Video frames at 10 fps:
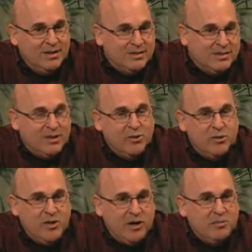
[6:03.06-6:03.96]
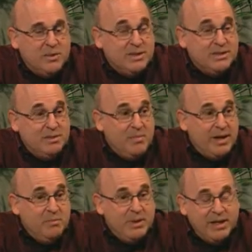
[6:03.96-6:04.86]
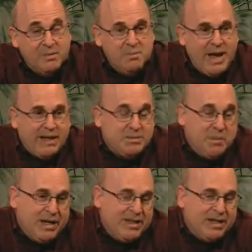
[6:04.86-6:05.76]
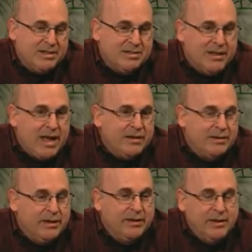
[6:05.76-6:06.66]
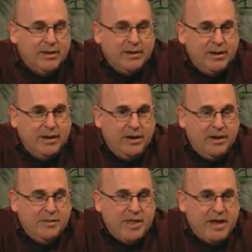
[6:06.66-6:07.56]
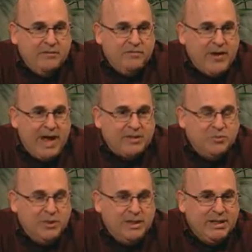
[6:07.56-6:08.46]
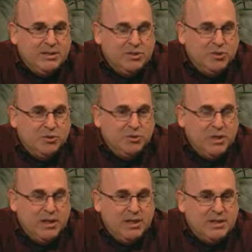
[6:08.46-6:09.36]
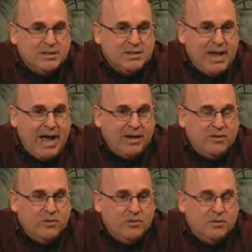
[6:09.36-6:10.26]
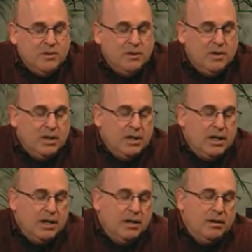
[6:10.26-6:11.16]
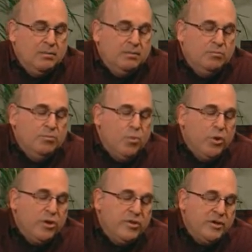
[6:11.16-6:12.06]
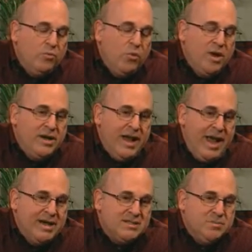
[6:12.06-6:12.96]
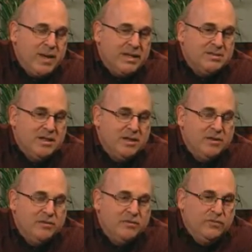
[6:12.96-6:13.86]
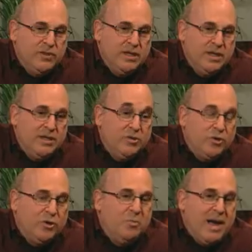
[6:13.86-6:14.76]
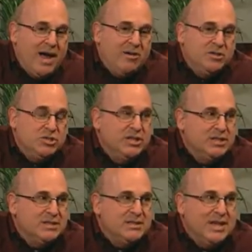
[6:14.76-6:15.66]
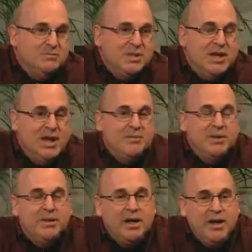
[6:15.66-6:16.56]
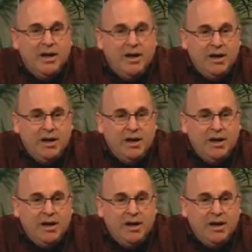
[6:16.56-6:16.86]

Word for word: single therapies that make a big impact, but I think it's likely uh, that in fact we need to tackle uh, more than one aspect of the neurobiology at the same time and mm-hmm. Uh,